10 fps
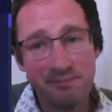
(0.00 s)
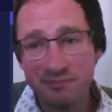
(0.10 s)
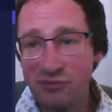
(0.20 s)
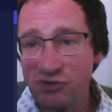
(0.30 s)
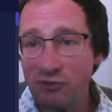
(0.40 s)

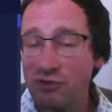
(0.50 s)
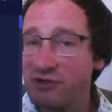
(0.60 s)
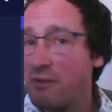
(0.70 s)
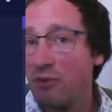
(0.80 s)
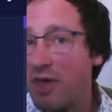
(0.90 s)
So for
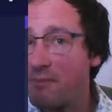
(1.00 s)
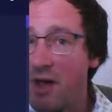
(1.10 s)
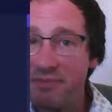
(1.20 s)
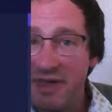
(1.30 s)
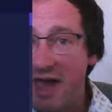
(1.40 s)
example, that
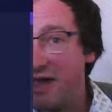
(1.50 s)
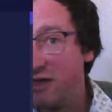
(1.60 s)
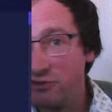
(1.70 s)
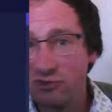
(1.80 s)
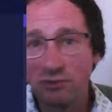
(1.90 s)
might be
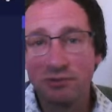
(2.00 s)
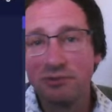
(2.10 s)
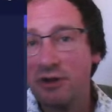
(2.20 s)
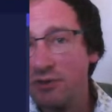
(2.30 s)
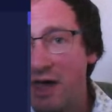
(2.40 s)
age or
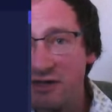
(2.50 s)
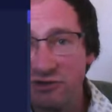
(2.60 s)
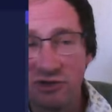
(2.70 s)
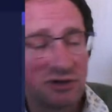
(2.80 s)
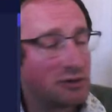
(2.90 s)

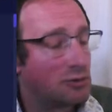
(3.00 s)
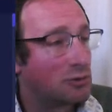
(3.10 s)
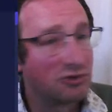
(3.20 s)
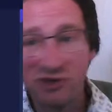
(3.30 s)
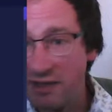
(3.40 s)
location
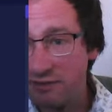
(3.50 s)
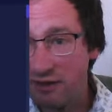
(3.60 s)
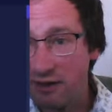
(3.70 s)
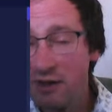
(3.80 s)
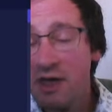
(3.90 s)
or
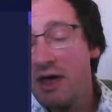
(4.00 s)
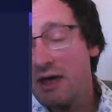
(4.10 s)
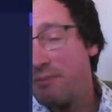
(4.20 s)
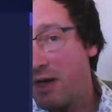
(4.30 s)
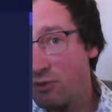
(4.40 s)
gender.
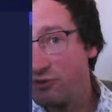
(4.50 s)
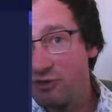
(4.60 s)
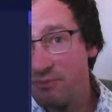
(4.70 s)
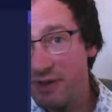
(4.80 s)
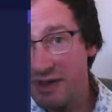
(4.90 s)
It may also
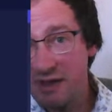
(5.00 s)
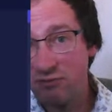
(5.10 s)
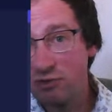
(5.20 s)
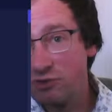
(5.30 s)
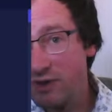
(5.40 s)
be, if
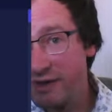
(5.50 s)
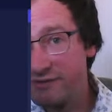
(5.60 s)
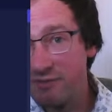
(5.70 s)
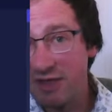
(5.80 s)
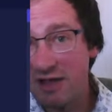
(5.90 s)
you're doing
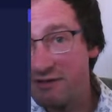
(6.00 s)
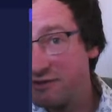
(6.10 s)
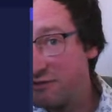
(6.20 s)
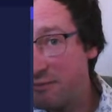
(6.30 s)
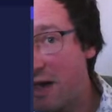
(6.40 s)
something like a
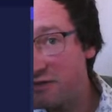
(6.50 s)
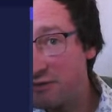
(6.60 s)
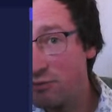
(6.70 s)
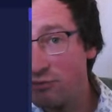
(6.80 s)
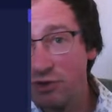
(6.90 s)
systematic
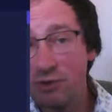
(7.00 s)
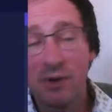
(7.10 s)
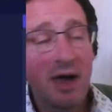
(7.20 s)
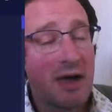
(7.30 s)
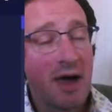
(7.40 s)
review,
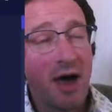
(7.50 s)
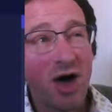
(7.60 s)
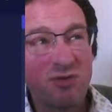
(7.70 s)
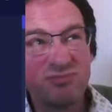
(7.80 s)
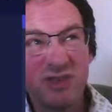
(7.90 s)

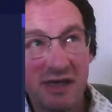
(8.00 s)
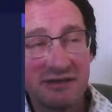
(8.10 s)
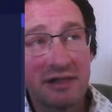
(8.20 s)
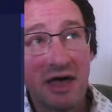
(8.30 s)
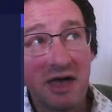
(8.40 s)
data
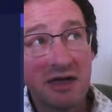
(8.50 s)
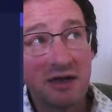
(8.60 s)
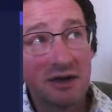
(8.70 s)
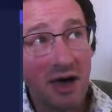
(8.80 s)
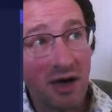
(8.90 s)

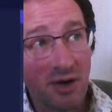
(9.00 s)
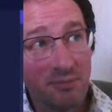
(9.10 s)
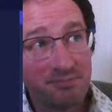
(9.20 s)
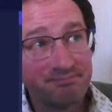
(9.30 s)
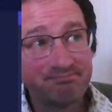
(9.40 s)
like
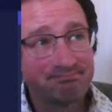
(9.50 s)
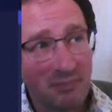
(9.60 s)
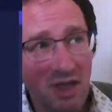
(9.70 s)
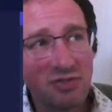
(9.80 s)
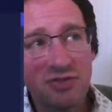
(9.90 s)

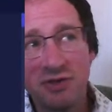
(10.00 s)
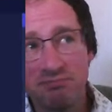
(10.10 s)
the